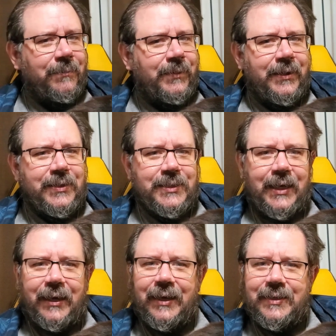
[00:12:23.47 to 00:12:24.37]
simply going to
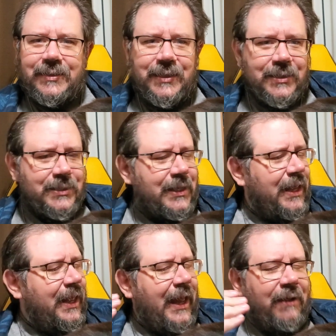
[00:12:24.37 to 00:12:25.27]
say is this.
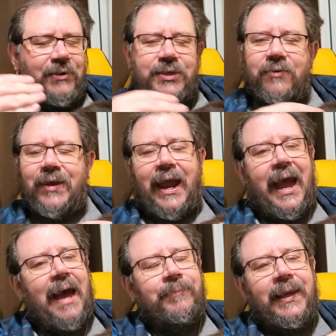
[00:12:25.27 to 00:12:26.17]
Have yourself a
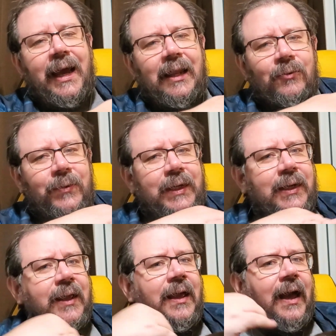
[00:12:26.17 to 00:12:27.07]
happy
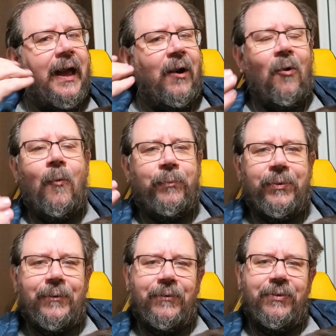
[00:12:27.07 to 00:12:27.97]
Halloween. I hope
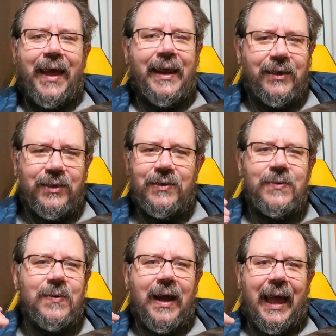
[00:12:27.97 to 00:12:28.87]
that
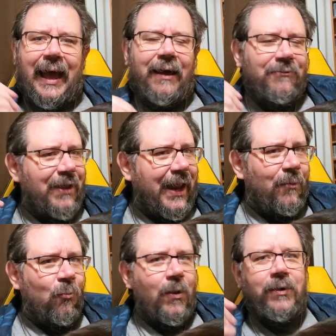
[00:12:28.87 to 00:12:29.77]
you have a
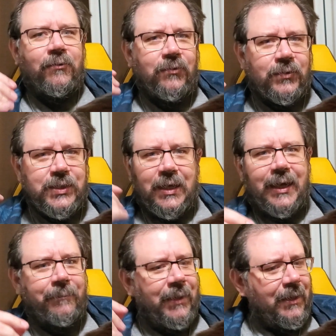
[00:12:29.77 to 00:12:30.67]
wonderful
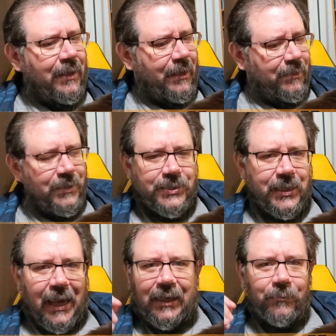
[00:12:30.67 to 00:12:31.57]
time this
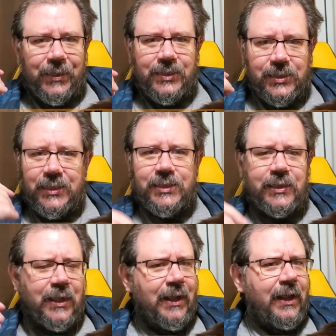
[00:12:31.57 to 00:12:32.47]
Halloween
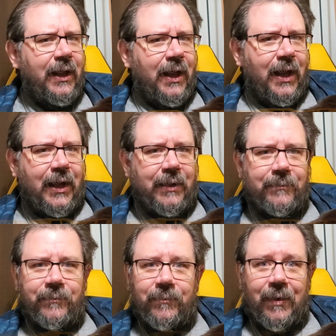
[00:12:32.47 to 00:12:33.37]
season.
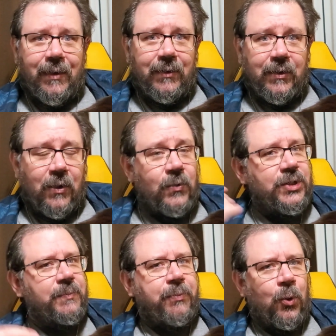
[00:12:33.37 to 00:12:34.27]
Go
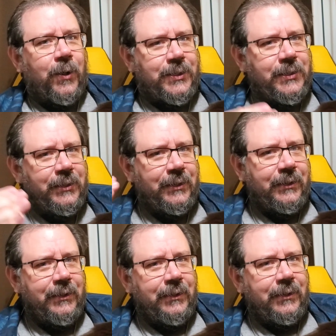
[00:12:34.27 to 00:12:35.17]
support.
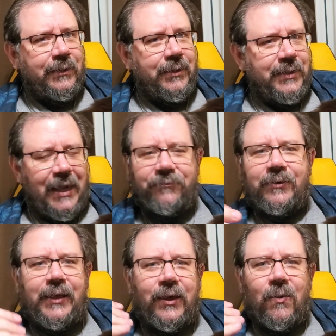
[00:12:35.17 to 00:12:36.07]

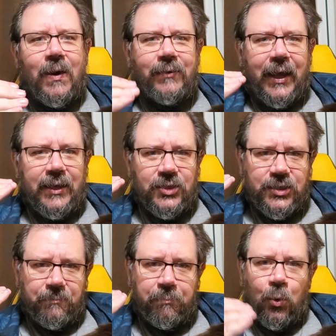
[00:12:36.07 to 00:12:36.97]
Definitely go out and
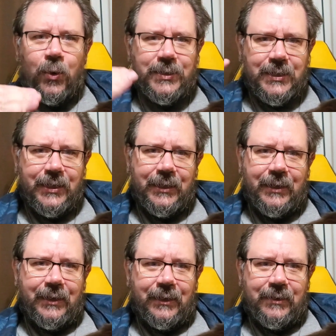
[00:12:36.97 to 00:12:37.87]
support
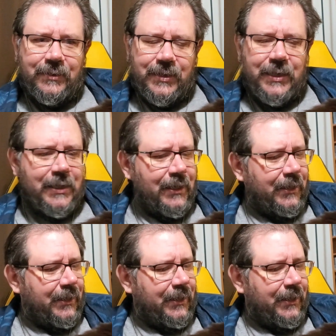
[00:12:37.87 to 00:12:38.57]
the